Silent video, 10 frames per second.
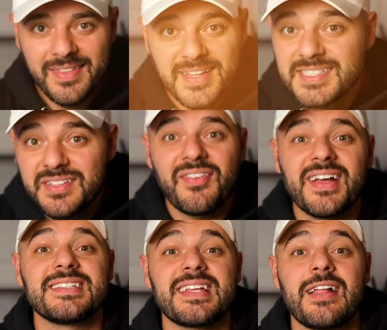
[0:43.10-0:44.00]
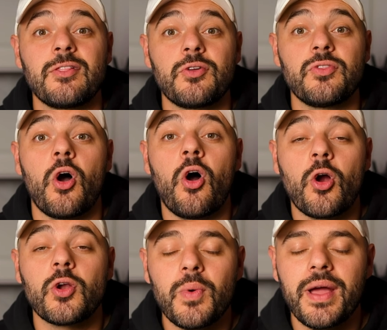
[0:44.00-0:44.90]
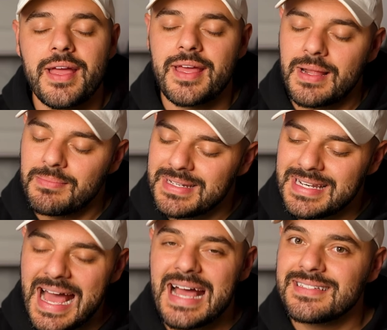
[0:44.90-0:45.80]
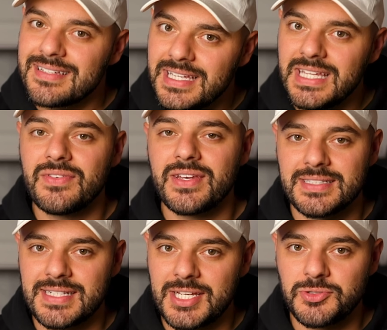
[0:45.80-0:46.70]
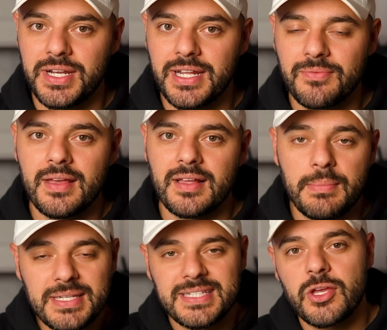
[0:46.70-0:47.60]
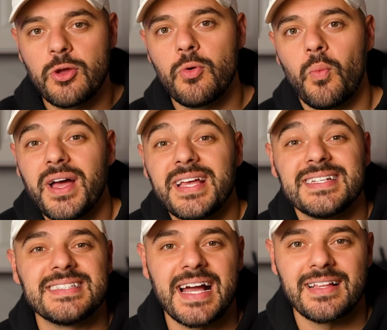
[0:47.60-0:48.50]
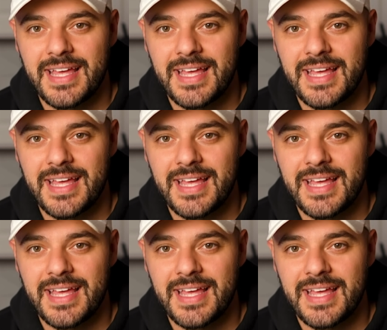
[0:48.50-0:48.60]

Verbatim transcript: This is advice that I learned the hard way and I'm not even exaggerating. Let me tell you what exactly